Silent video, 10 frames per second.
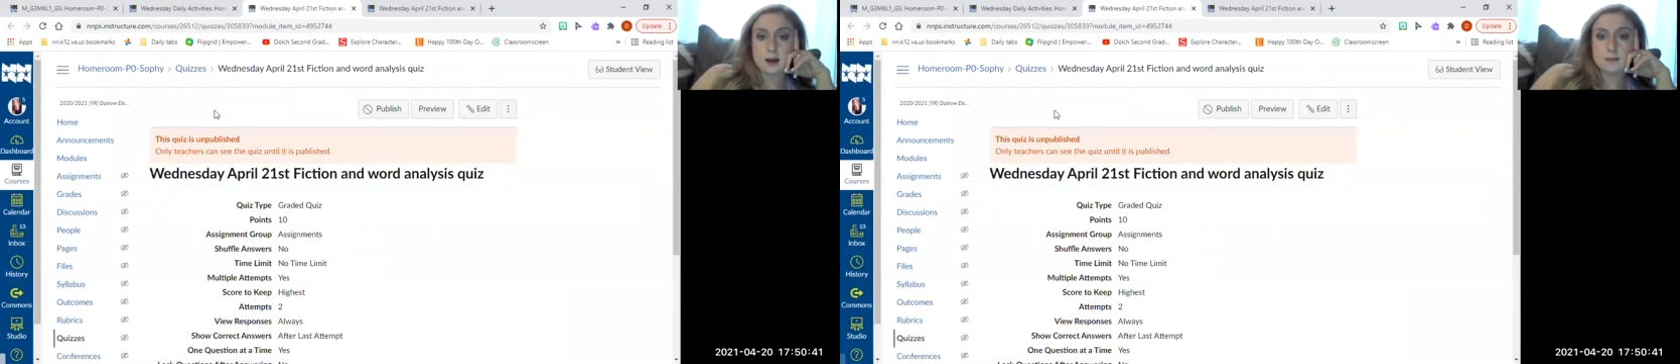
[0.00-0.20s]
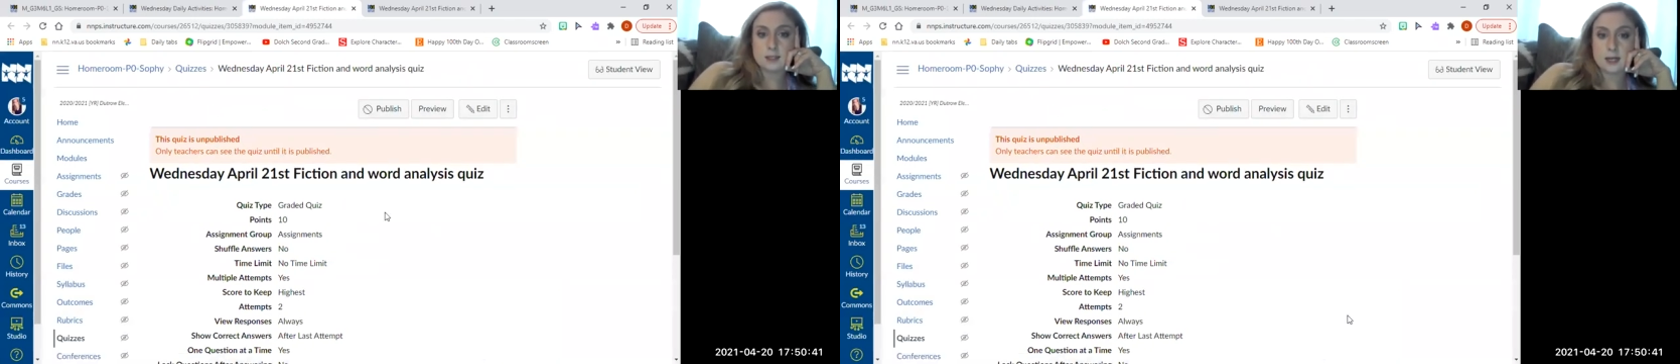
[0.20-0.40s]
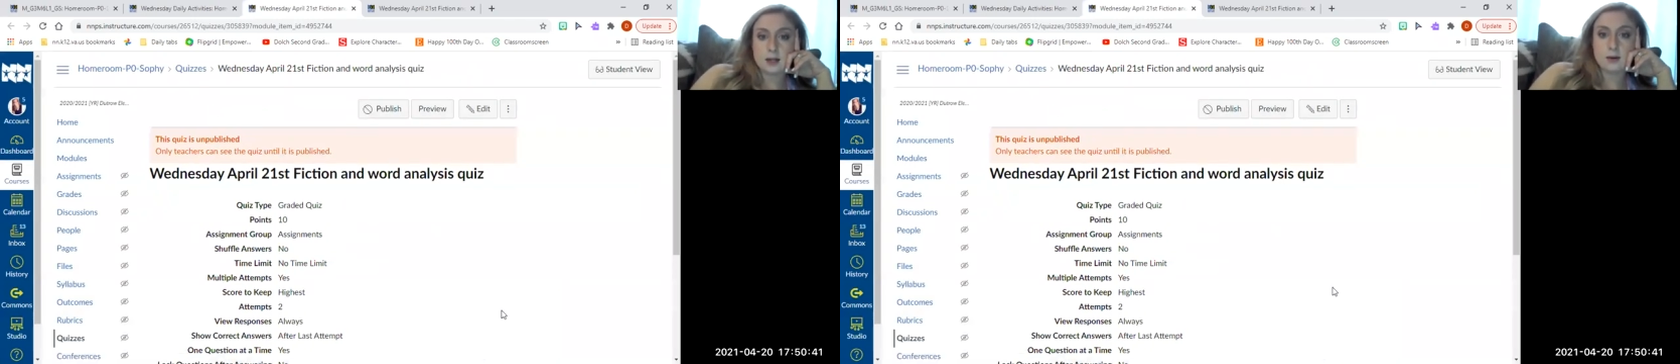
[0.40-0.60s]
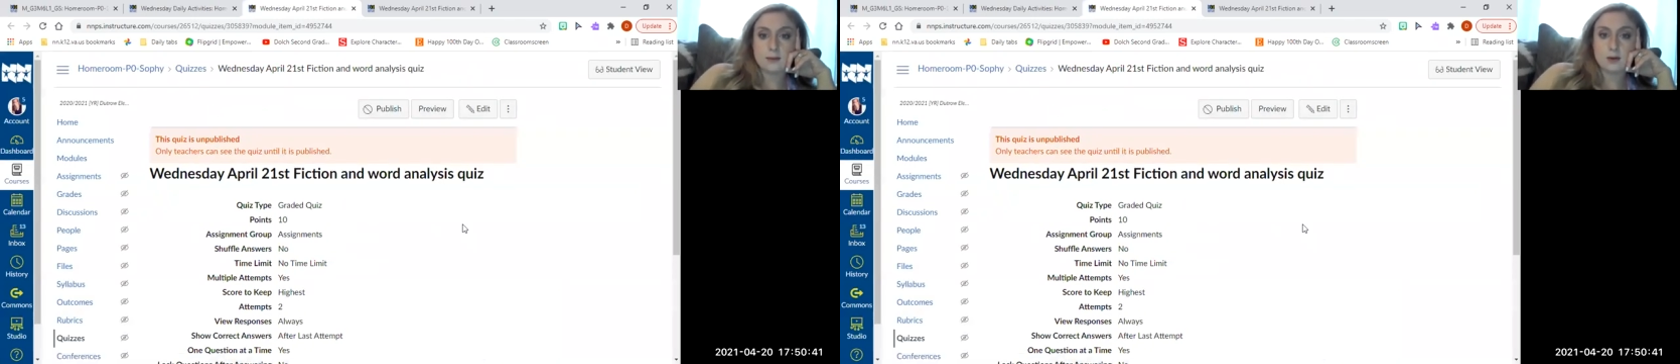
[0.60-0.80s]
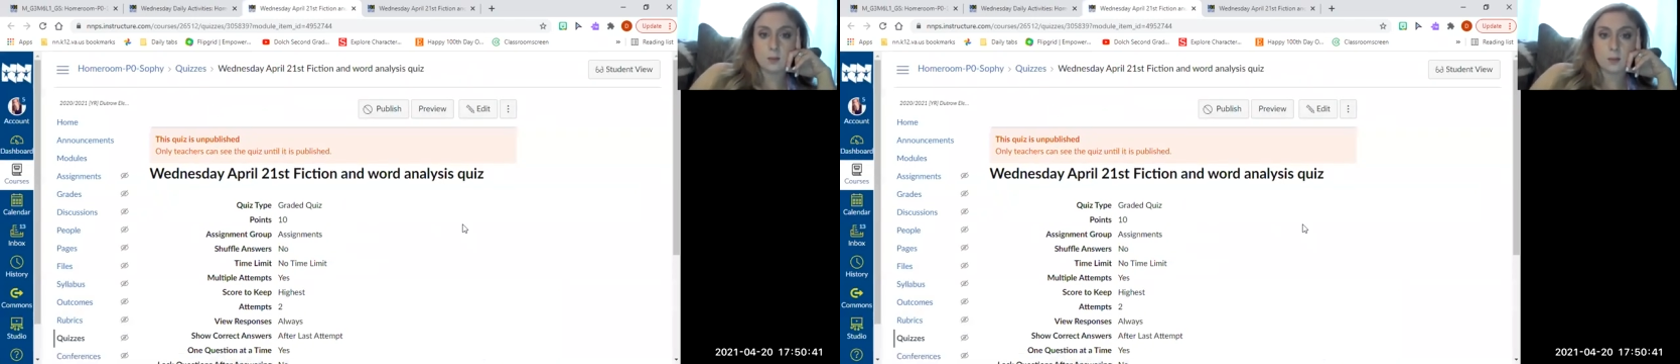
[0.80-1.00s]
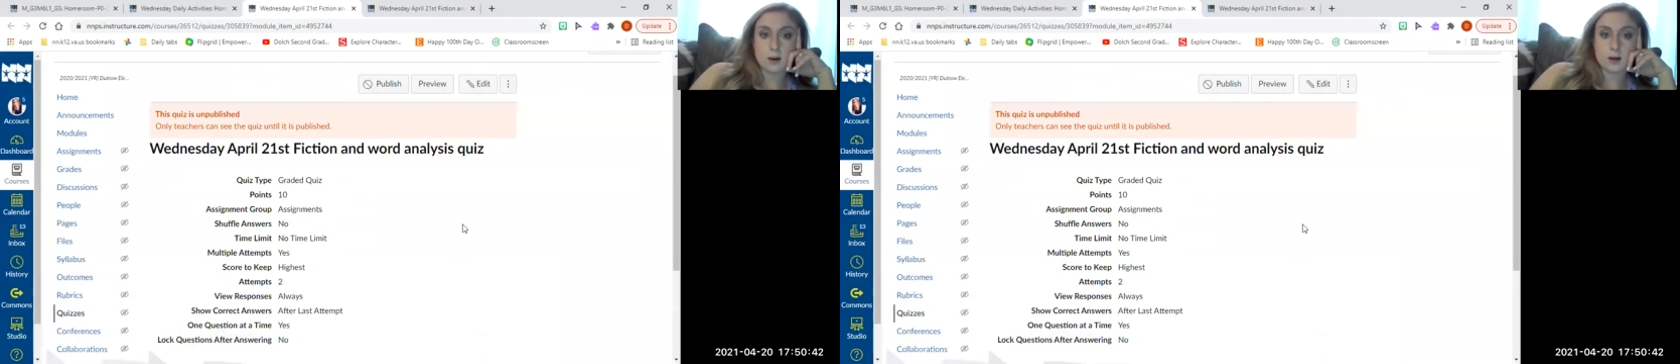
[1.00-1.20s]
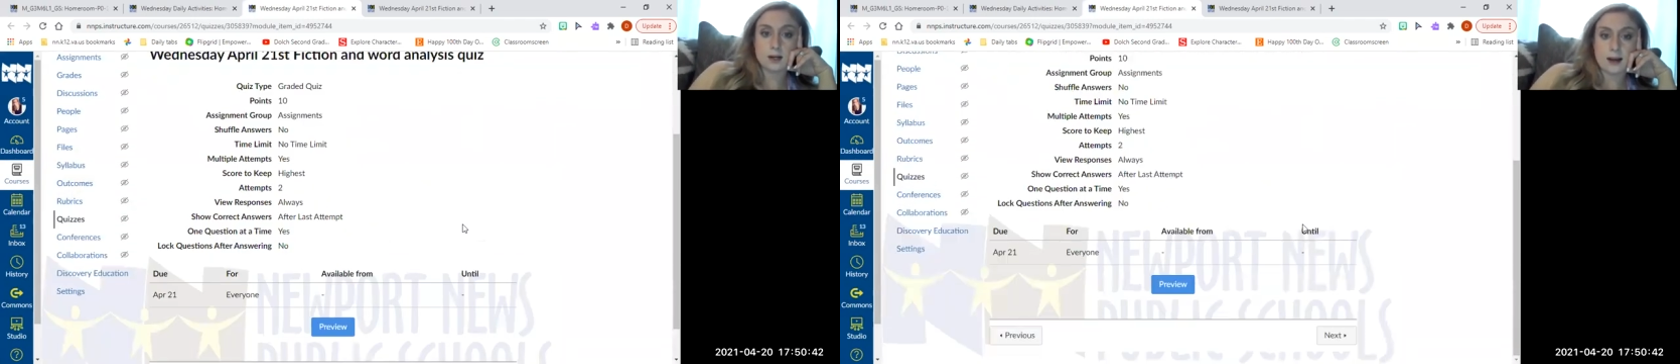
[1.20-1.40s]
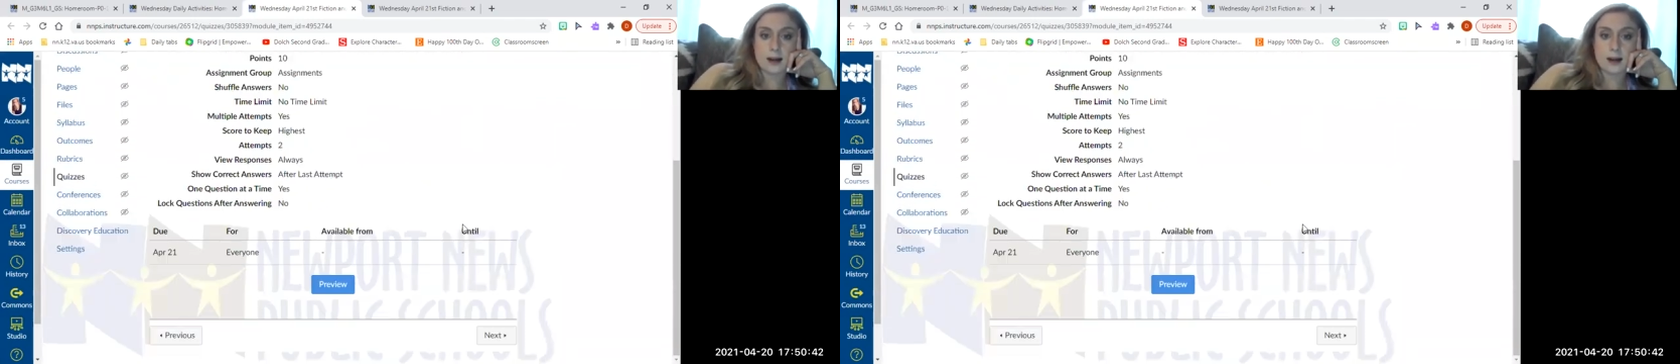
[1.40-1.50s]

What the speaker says: Today you have a word